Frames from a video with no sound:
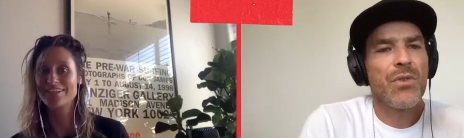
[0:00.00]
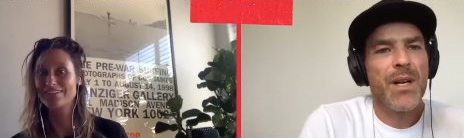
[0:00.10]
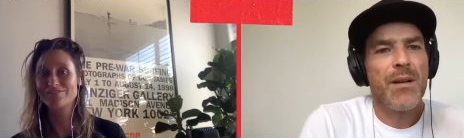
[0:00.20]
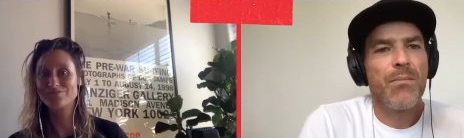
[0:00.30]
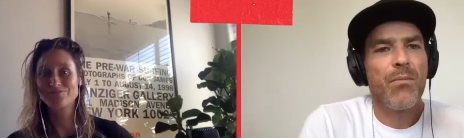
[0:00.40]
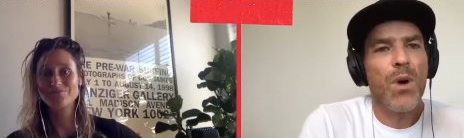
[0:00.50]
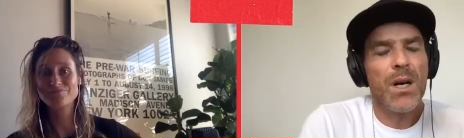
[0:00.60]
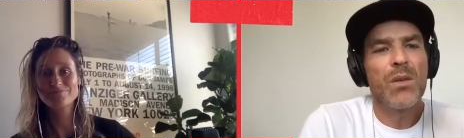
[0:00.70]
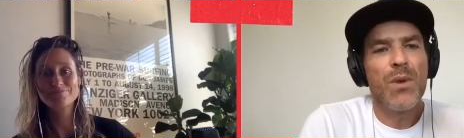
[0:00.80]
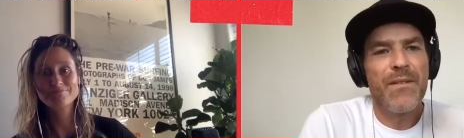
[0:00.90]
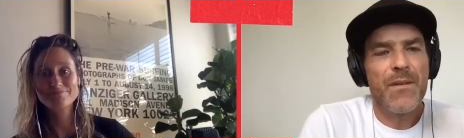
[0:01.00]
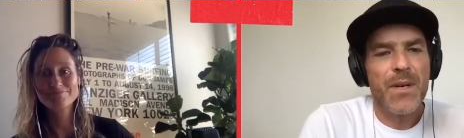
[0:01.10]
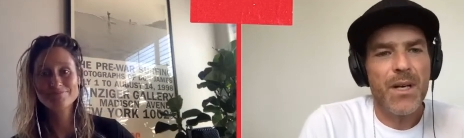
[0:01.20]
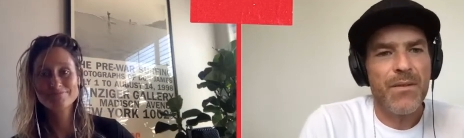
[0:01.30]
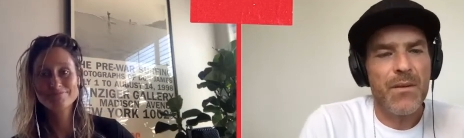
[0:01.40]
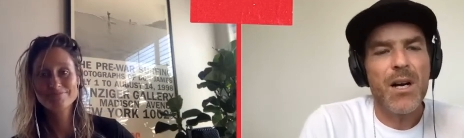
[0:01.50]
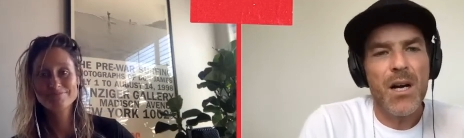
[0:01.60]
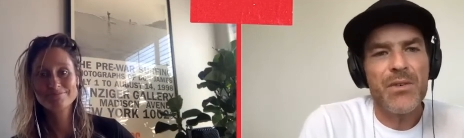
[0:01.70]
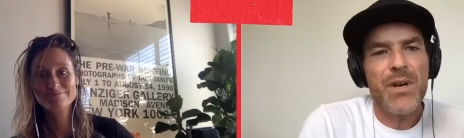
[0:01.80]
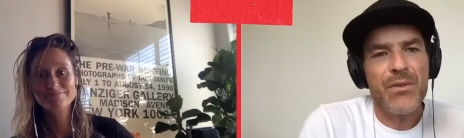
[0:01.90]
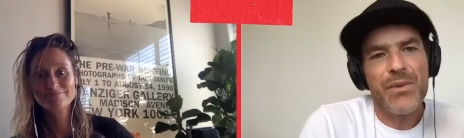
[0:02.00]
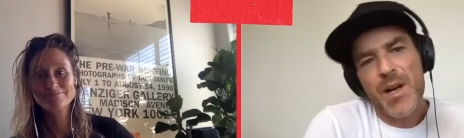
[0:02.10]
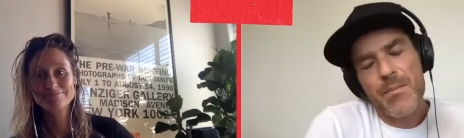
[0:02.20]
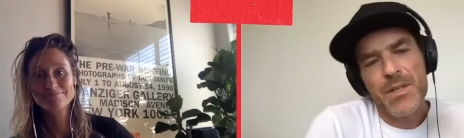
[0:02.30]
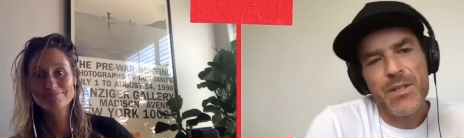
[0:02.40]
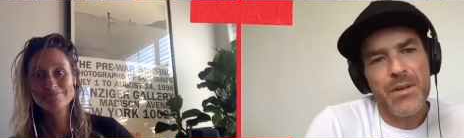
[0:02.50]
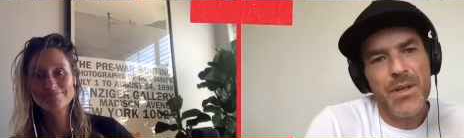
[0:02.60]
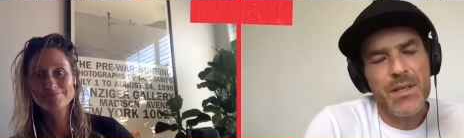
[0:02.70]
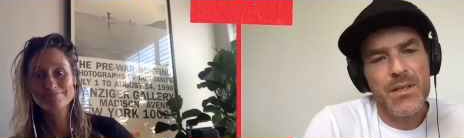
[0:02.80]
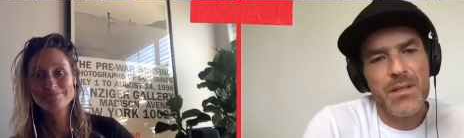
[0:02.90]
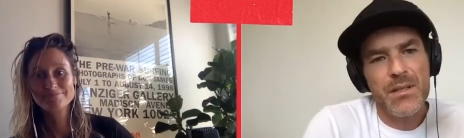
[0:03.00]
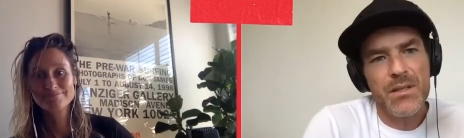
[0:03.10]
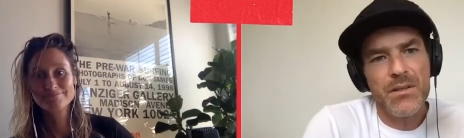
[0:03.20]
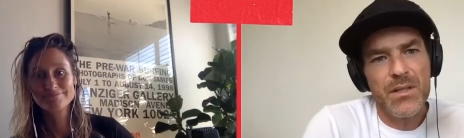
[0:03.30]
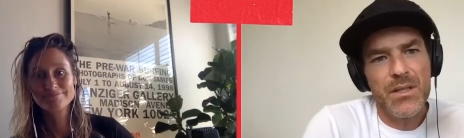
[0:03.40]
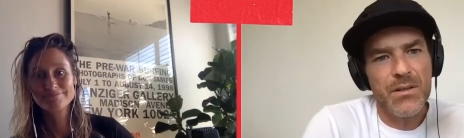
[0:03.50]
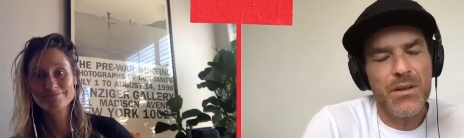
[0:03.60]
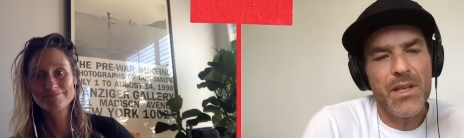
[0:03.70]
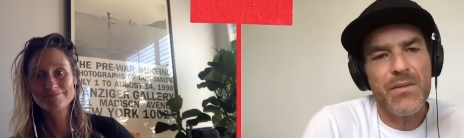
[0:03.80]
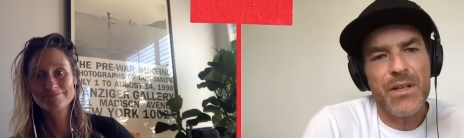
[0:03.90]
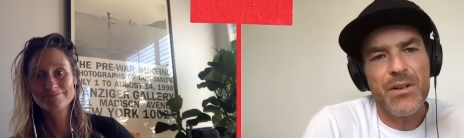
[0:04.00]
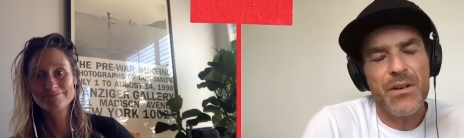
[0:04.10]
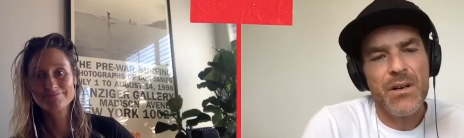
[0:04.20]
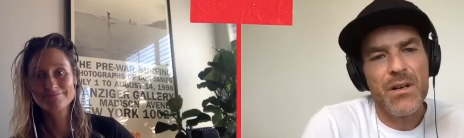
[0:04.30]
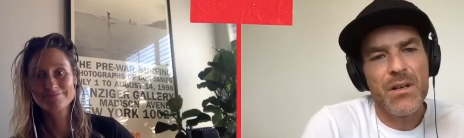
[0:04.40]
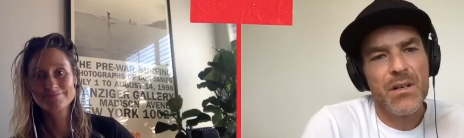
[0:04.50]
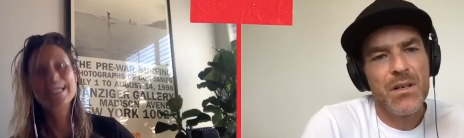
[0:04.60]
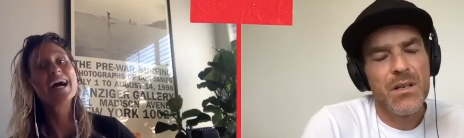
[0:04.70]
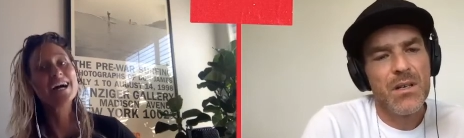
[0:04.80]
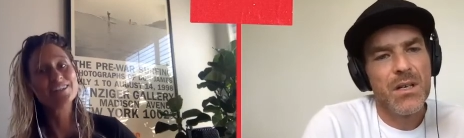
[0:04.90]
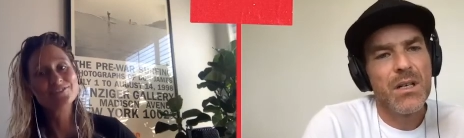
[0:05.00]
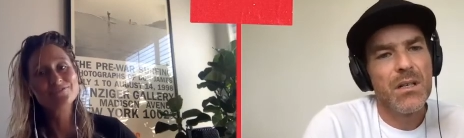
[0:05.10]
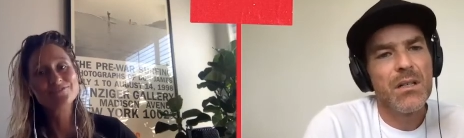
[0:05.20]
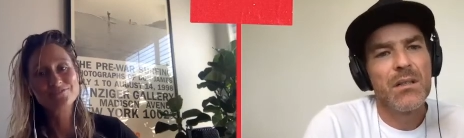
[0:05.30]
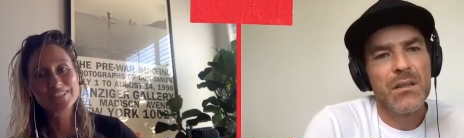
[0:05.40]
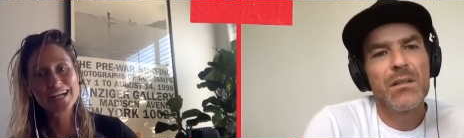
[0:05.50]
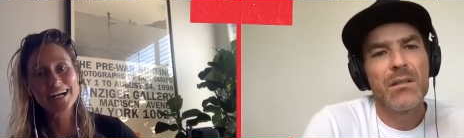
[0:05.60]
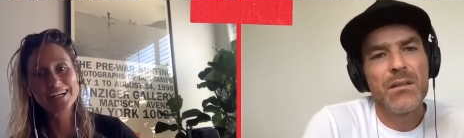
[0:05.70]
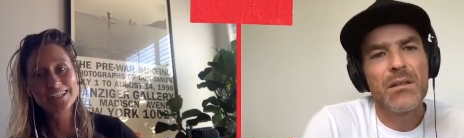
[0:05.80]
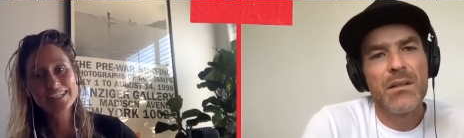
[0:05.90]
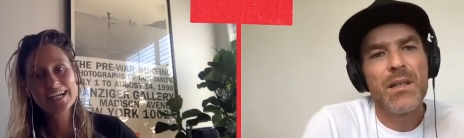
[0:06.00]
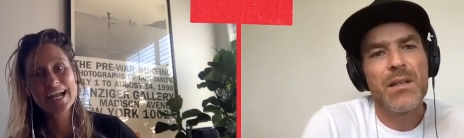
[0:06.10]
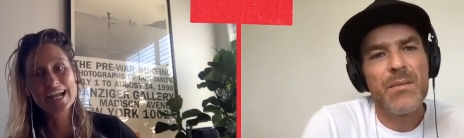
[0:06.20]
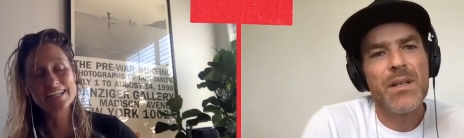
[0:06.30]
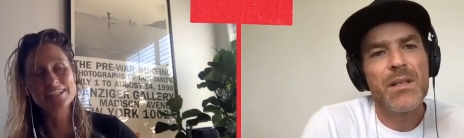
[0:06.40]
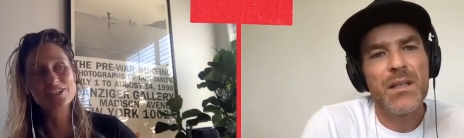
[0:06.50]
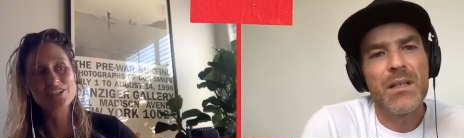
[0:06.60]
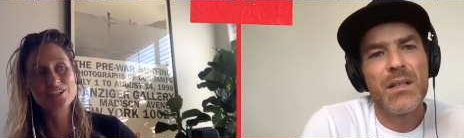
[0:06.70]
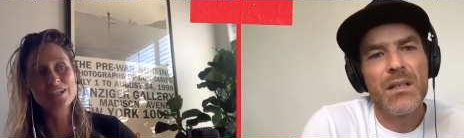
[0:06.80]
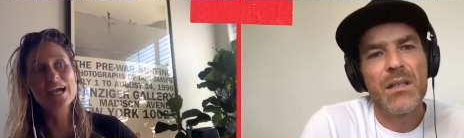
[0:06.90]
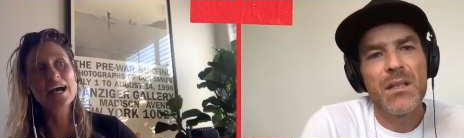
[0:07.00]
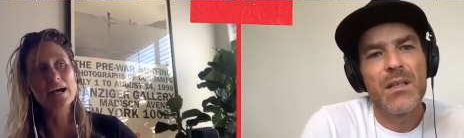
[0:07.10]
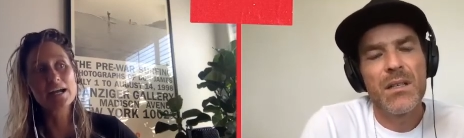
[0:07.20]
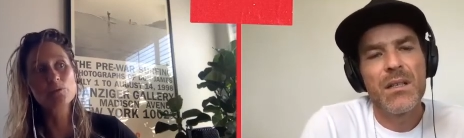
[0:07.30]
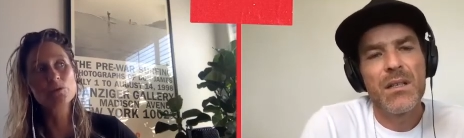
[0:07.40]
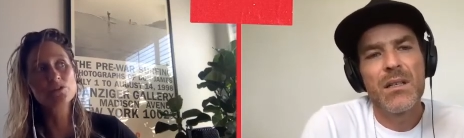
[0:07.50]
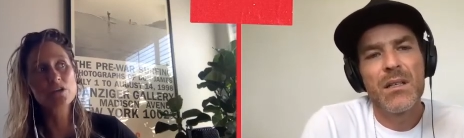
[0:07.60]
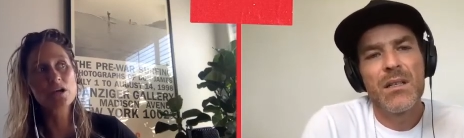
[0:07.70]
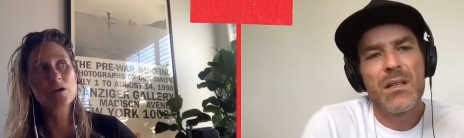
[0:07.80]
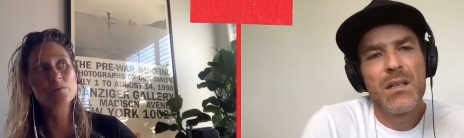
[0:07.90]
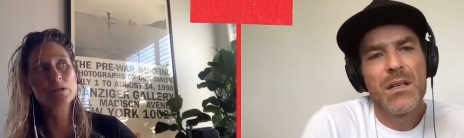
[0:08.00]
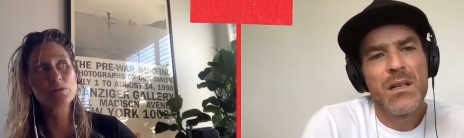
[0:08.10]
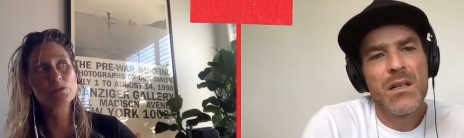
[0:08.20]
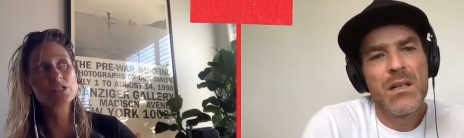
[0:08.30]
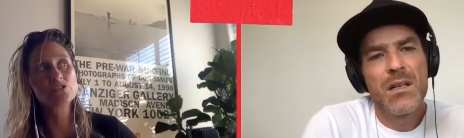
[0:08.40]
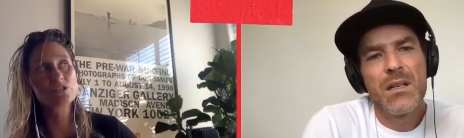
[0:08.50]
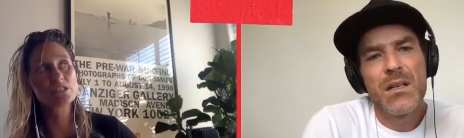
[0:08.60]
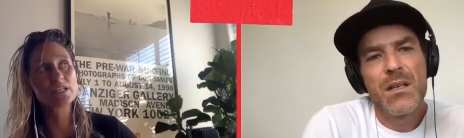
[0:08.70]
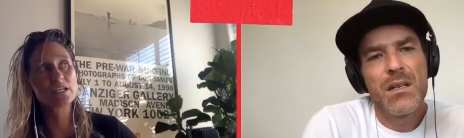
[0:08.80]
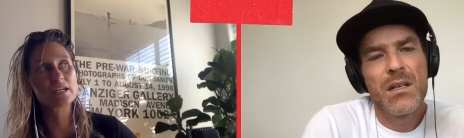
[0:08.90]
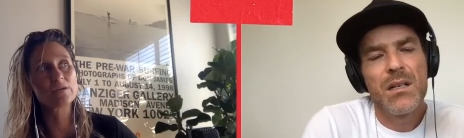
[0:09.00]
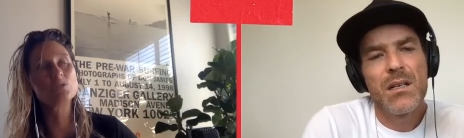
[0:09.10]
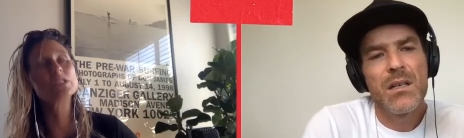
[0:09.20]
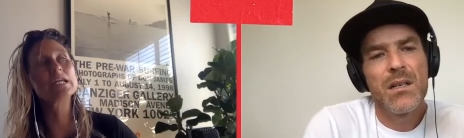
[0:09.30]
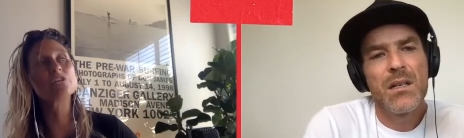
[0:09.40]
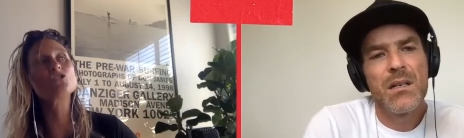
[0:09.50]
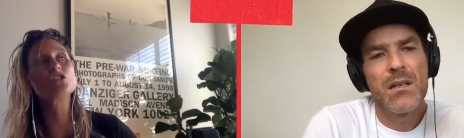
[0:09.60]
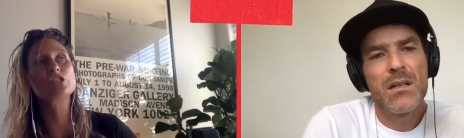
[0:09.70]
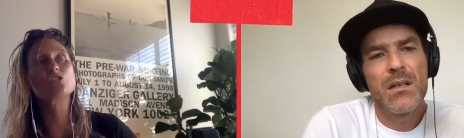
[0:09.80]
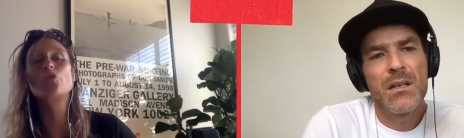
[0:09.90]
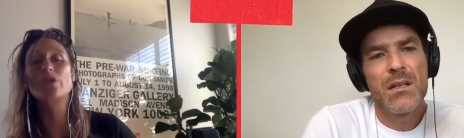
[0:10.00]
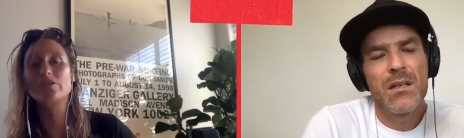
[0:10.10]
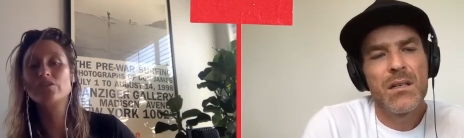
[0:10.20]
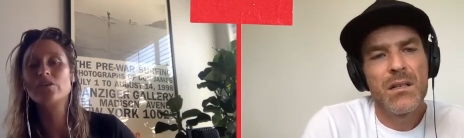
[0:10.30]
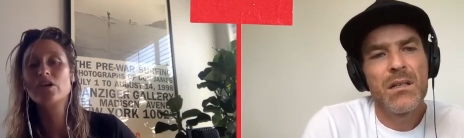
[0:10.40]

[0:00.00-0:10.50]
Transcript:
Speaker 1: up walked away from a contract re-up to do this, to do this venture? Yeah. Yeah.
Speaker 2: That's amazing. And it was interesting. It was an interesting choice,